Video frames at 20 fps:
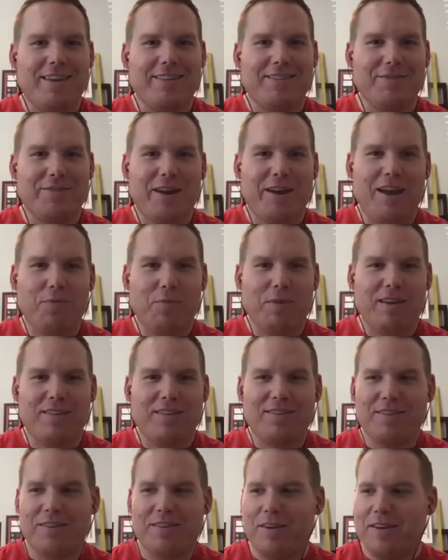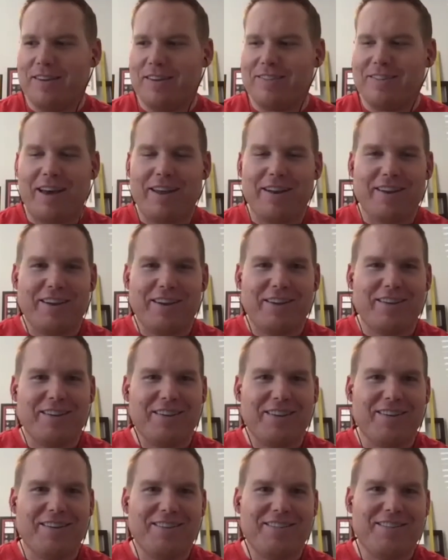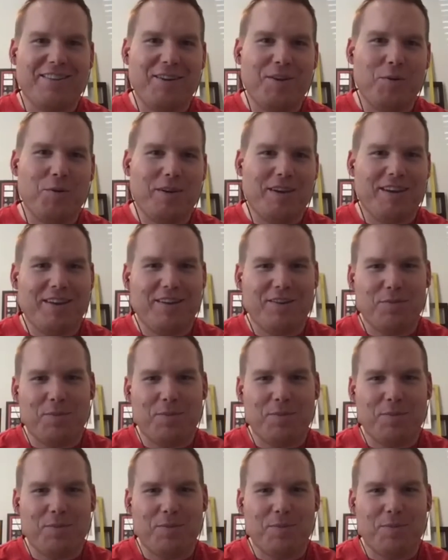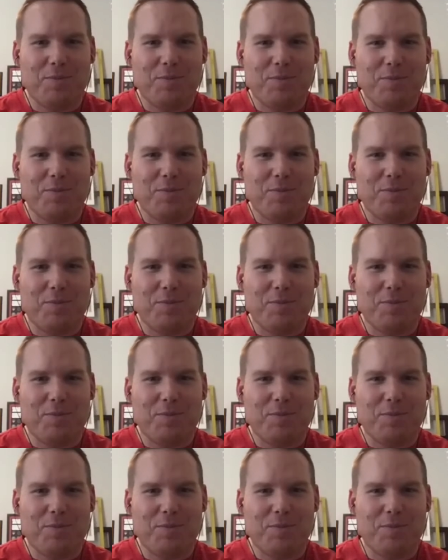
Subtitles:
for having me. It's exciting and good to see you again. It's been a while.